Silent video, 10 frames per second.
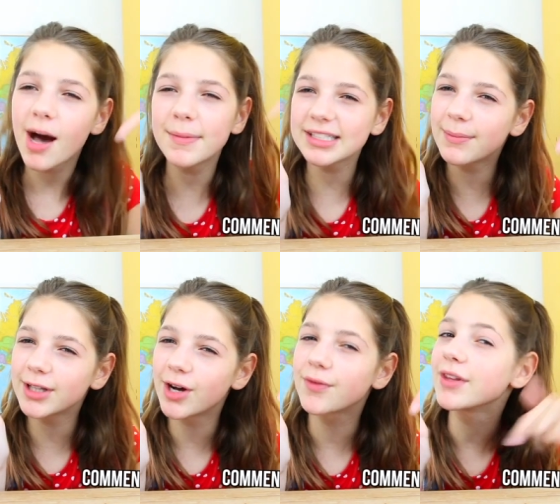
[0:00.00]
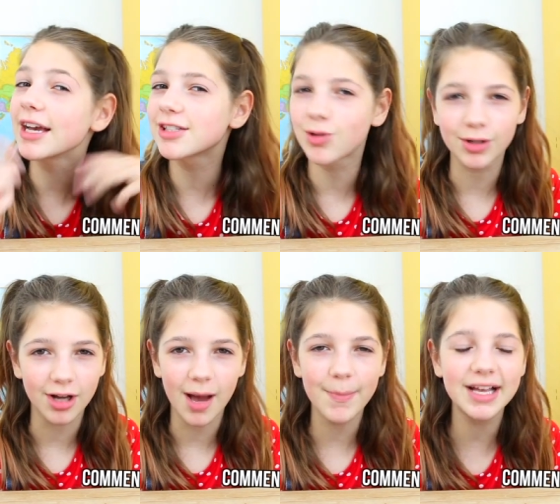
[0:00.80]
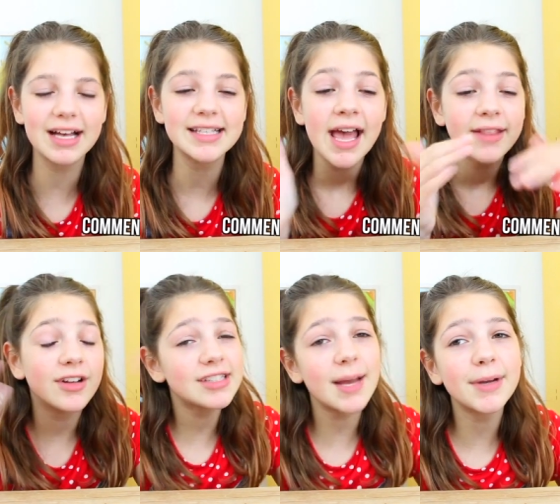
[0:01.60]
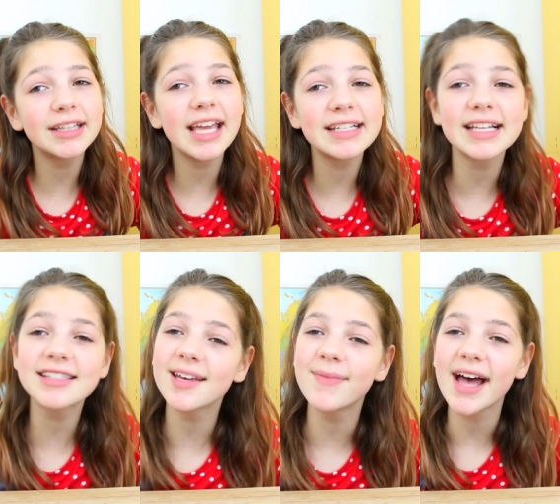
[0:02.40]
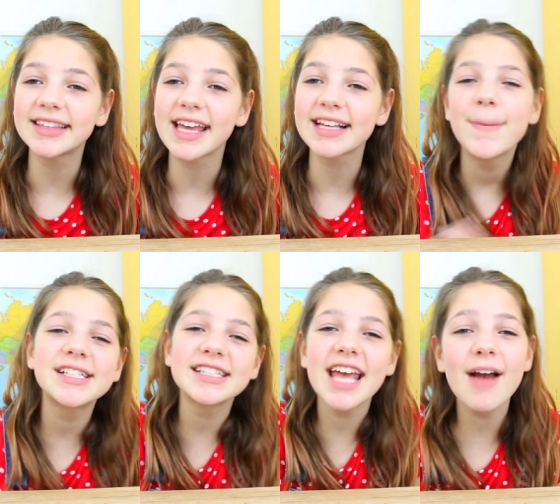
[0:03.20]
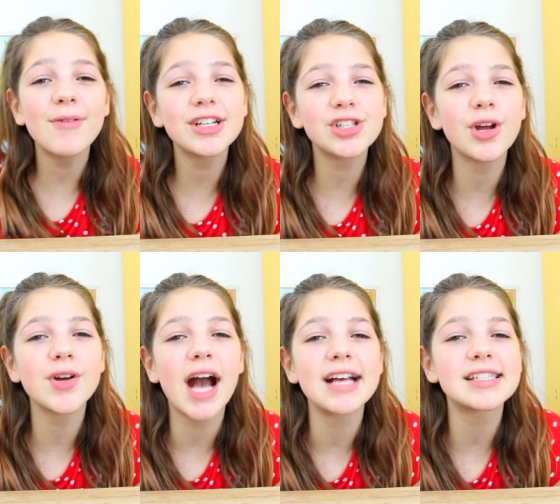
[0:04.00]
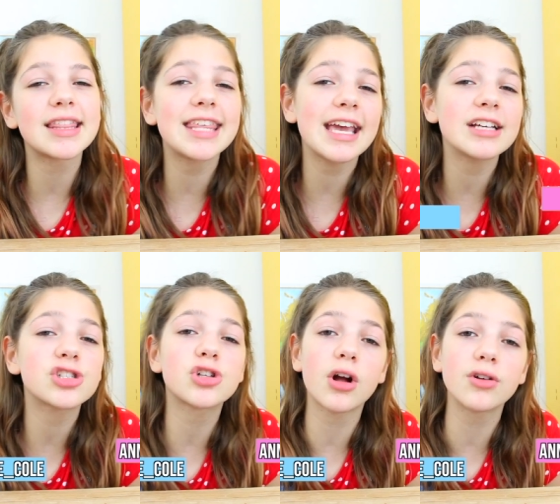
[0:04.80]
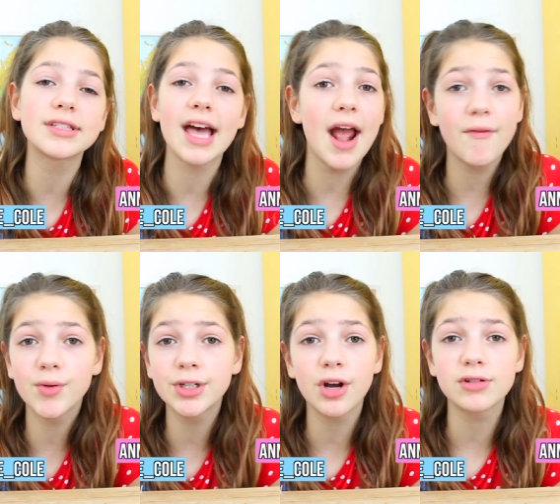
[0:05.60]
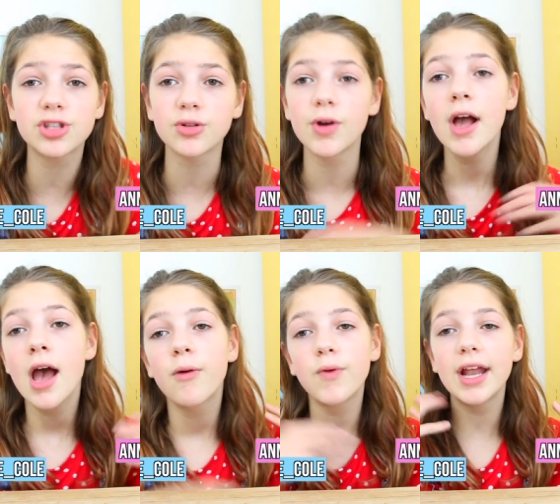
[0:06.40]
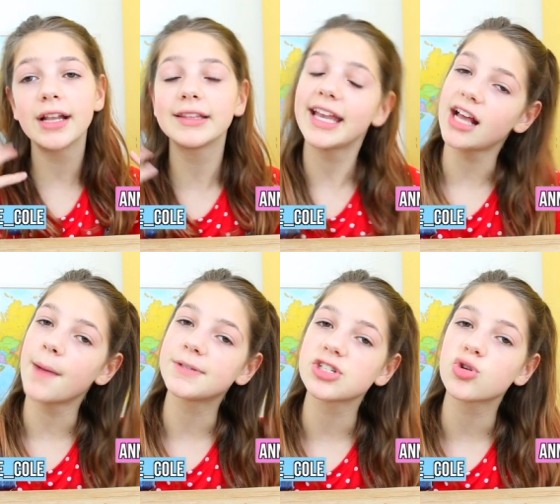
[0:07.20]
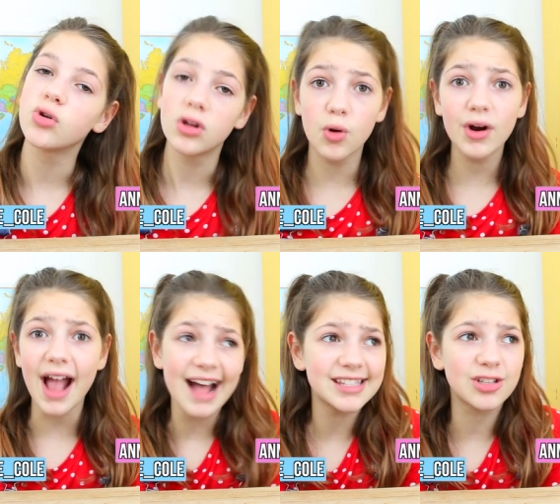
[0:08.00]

Comment down below if you like school or not, because there's some good things and some bad things. But today I want to show you guys the struggles that everyone goes through when leading up to school or at